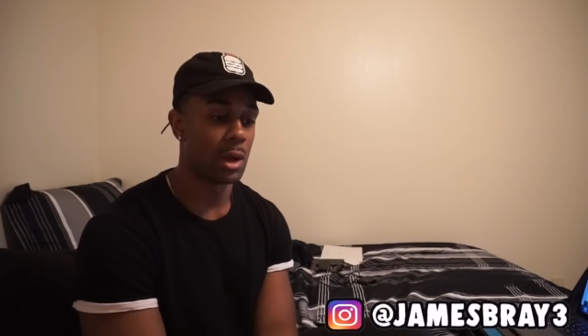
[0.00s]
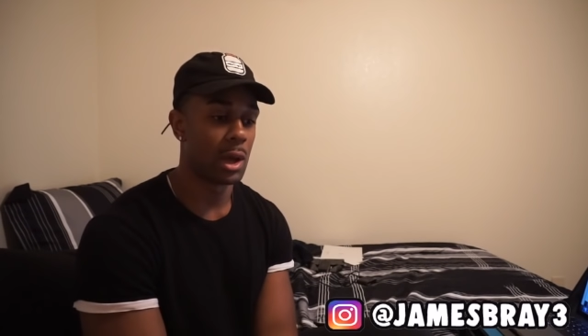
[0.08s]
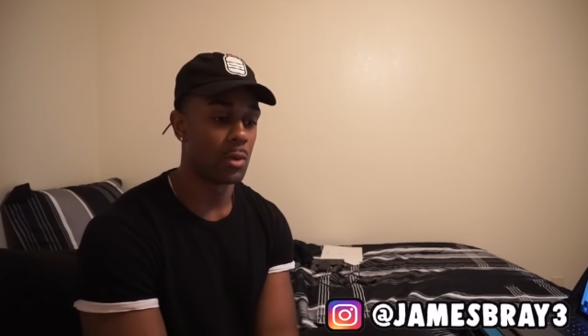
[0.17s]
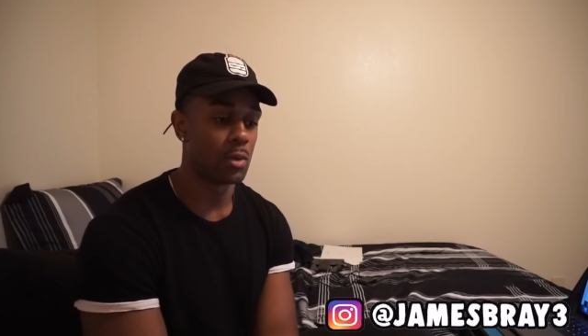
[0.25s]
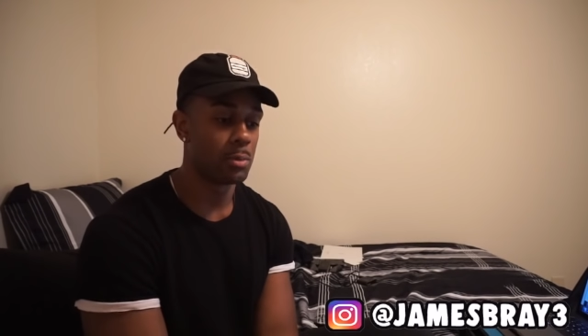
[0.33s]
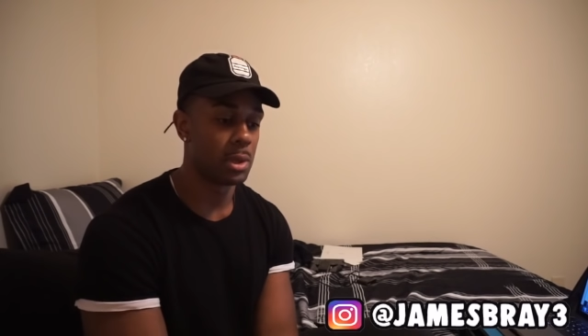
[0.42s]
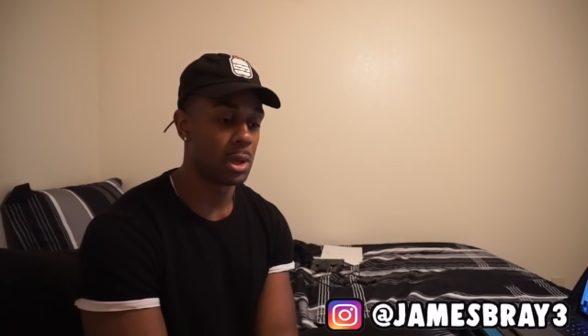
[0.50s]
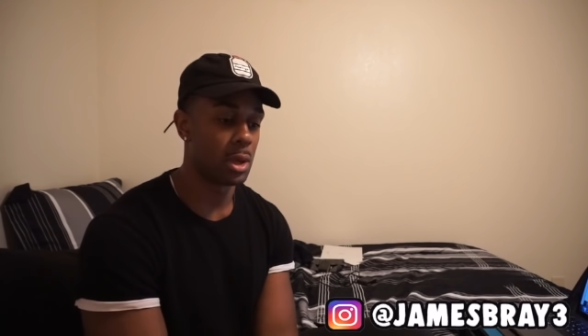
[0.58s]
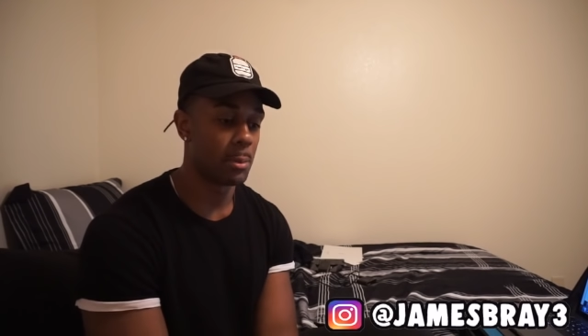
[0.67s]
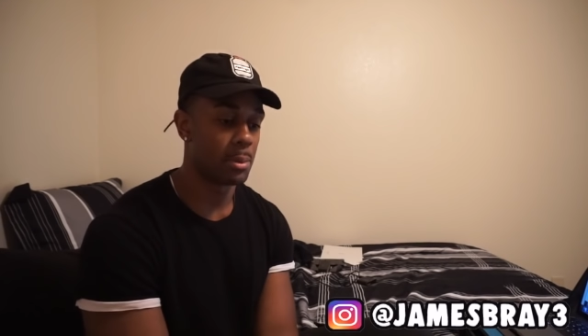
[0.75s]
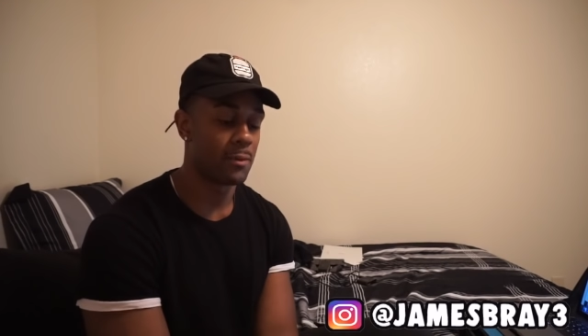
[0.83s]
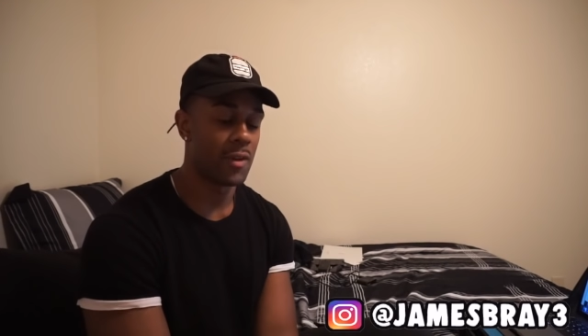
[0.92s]
I will be
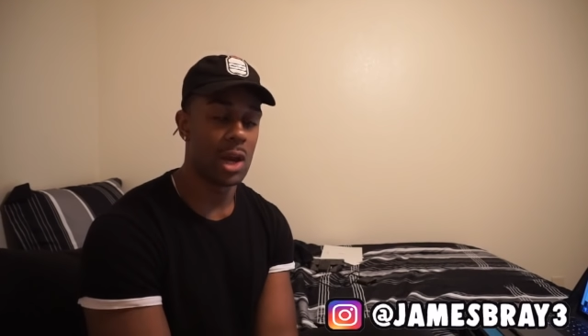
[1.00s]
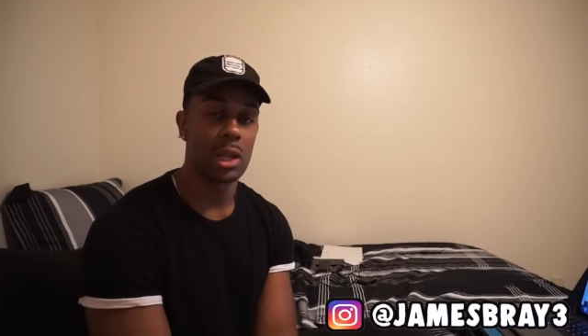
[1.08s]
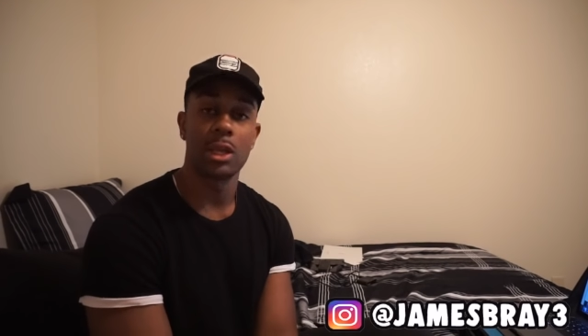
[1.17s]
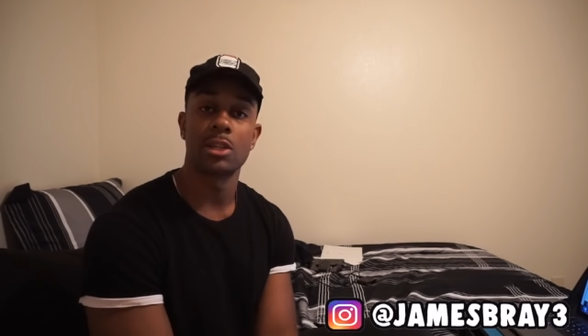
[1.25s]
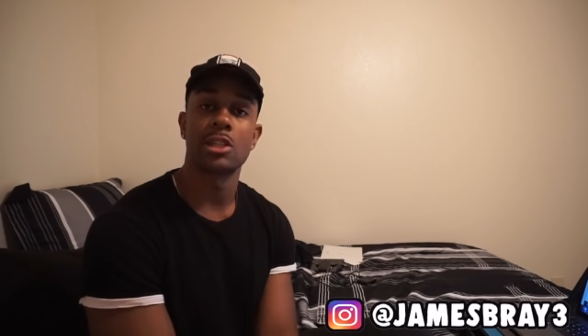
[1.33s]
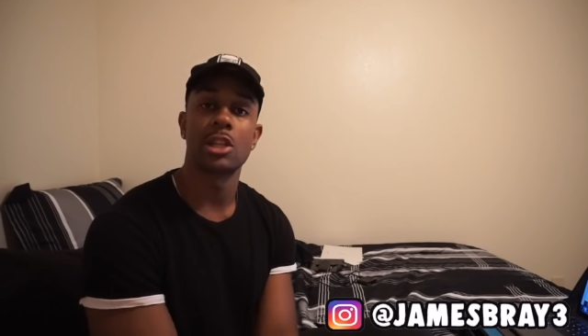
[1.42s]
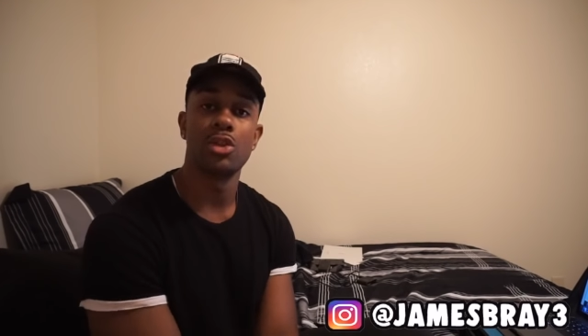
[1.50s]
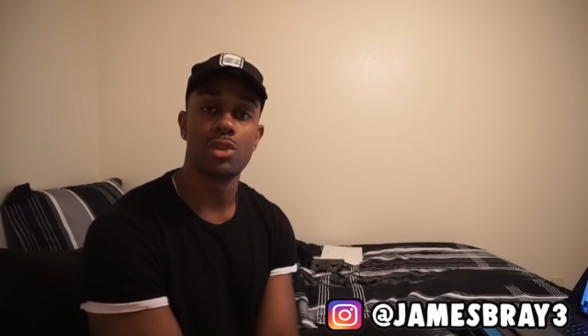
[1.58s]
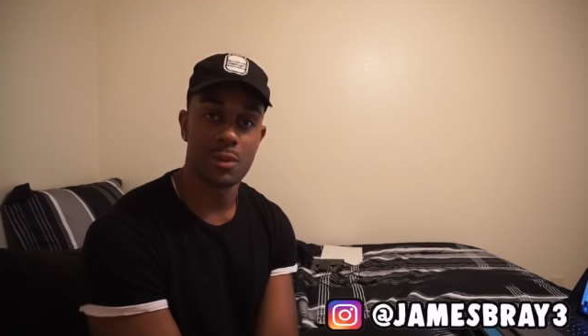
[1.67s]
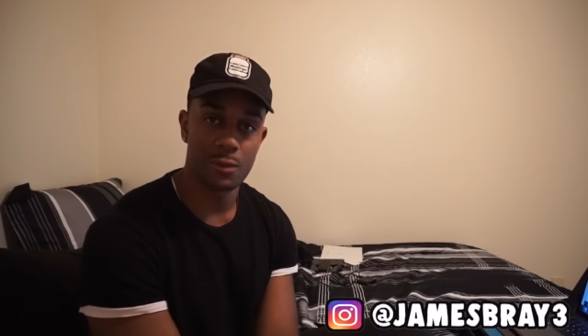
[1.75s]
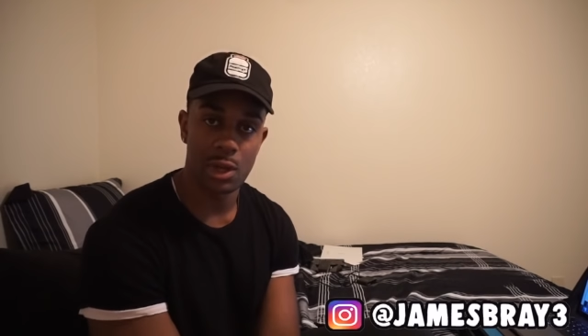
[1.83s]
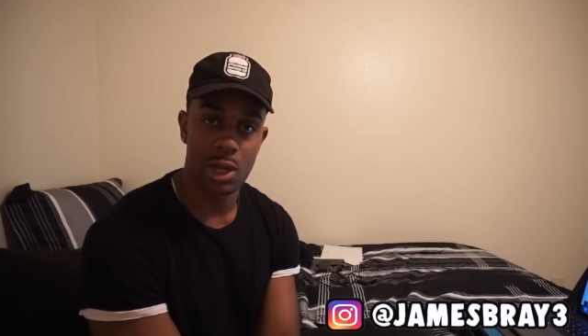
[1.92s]
providing
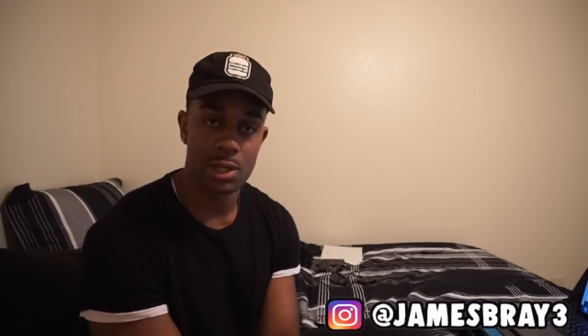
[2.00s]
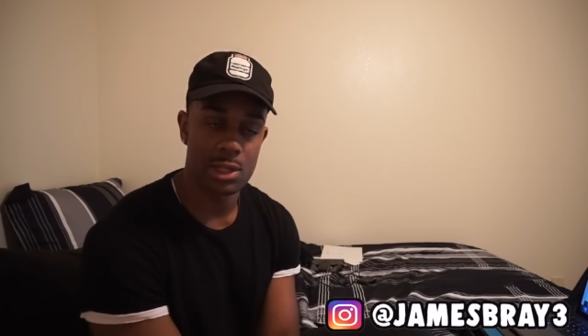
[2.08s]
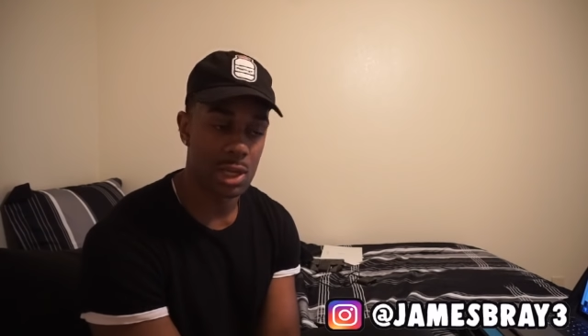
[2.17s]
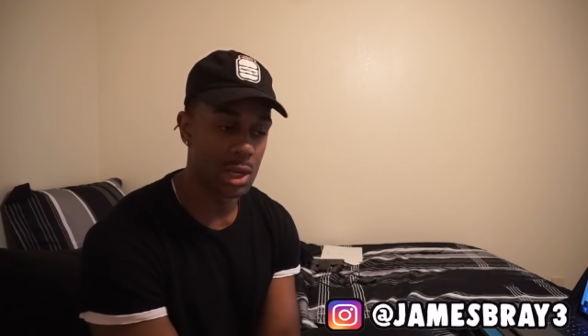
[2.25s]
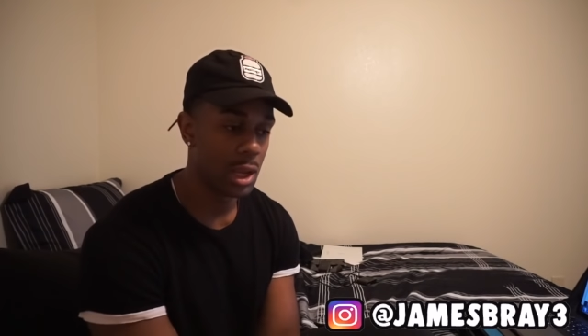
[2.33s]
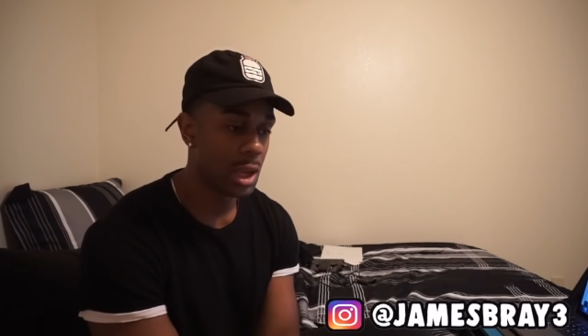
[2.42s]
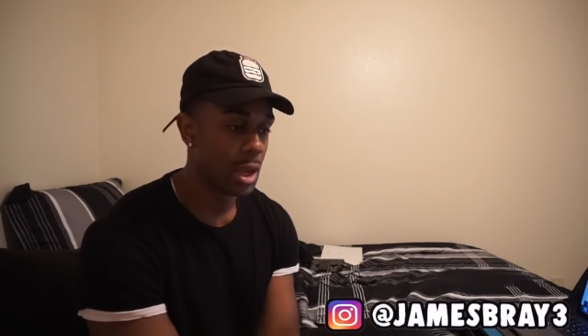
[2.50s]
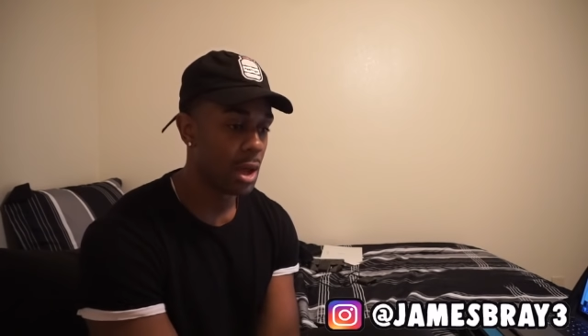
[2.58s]
exclusive content